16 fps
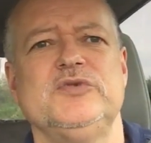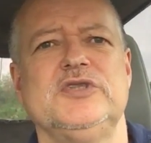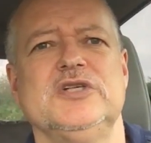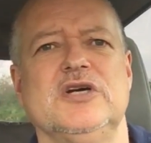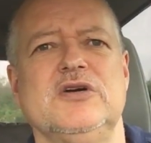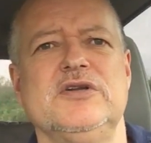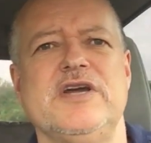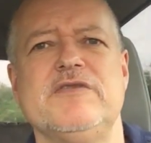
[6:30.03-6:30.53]

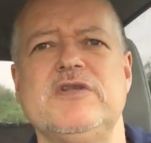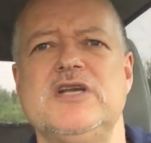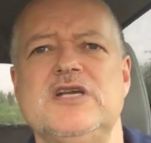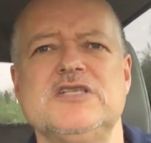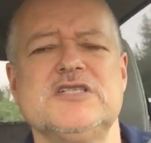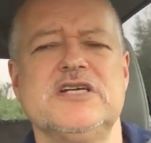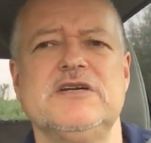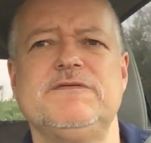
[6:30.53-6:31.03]

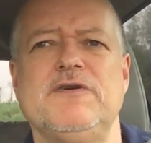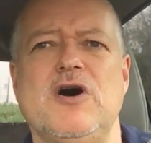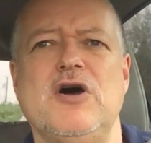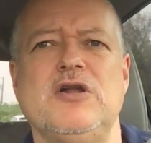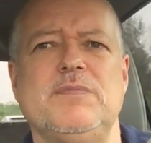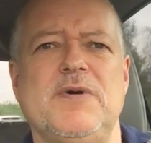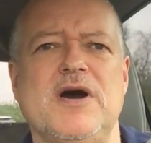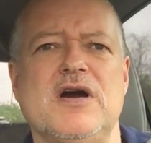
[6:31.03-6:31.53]
Everything is going to
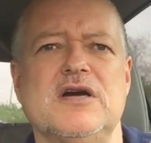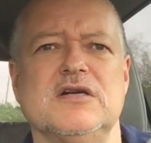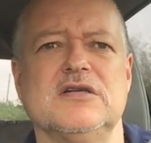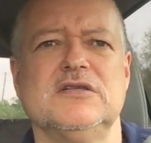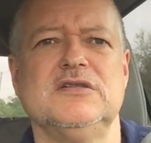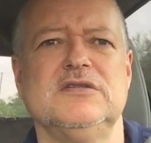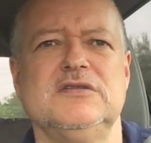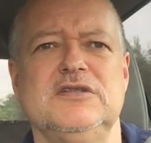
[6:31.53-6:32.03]
fall apart.
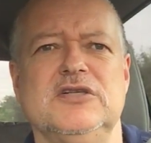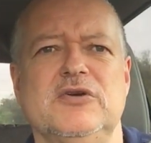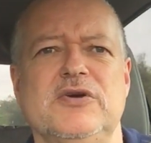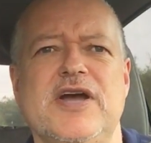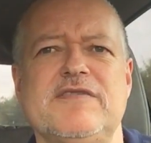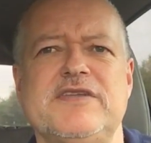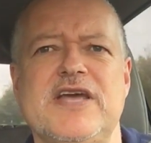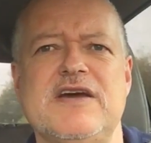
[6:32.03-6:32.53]
You
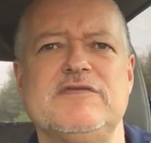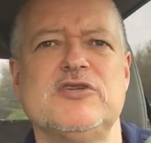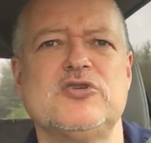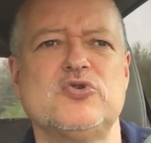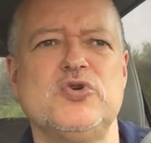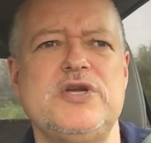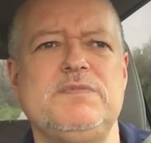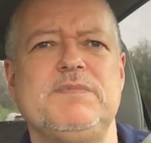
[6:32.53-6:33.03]
don't have to have a
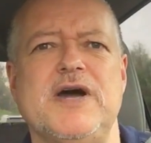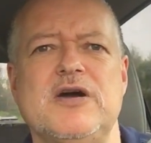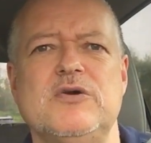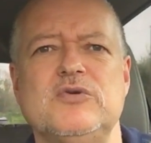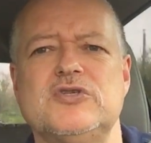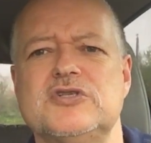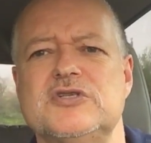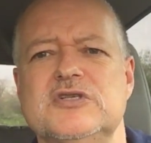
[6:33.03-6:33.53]
treat
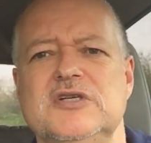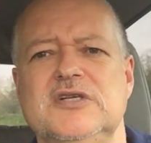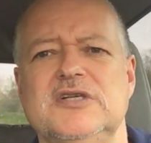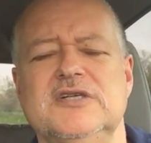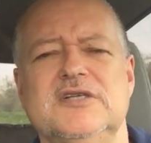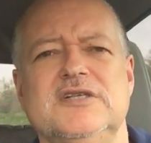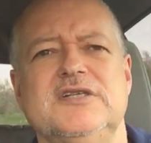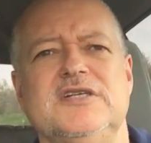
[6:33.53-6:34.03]
pouch,
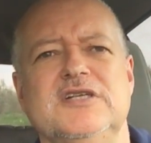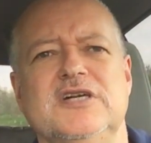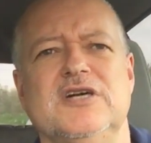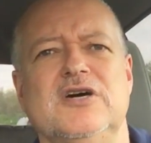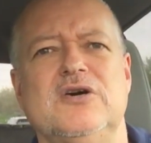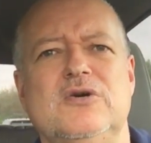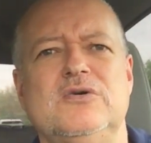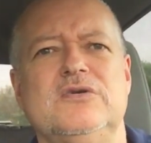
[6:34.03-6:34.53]

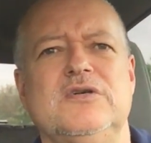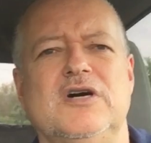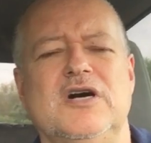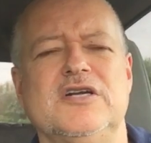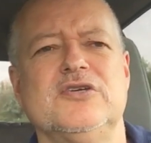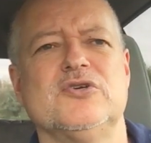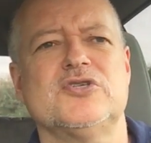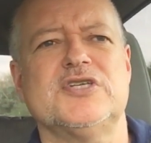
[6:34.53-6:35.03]

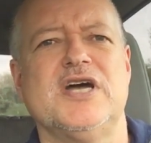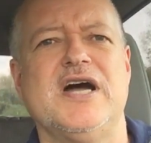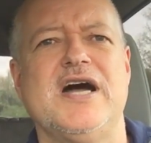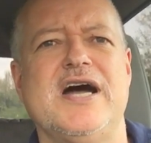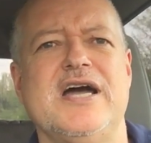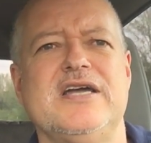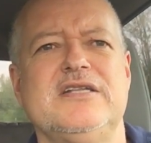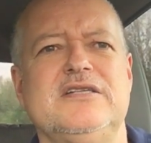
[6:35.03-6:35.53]
on your
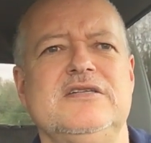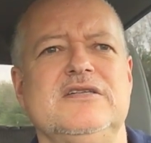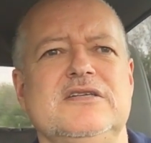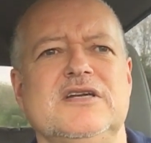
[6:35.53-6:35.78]
side,